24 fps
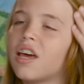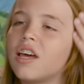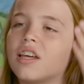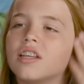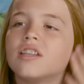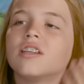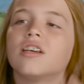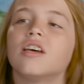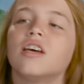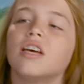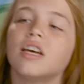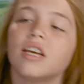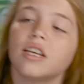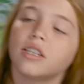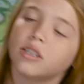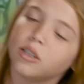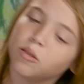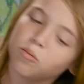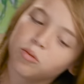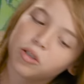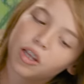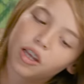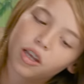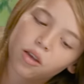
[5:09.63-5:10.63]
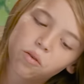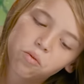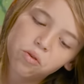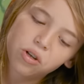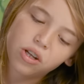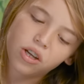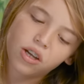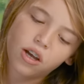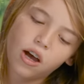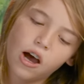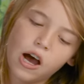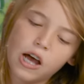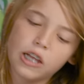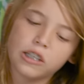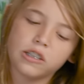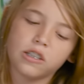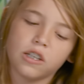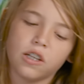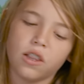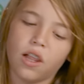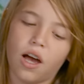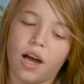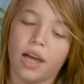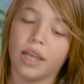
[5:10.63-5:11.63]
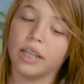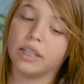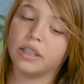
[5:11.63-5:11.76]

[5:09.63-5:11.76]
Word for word: It seems like it wouldn't cost a lot.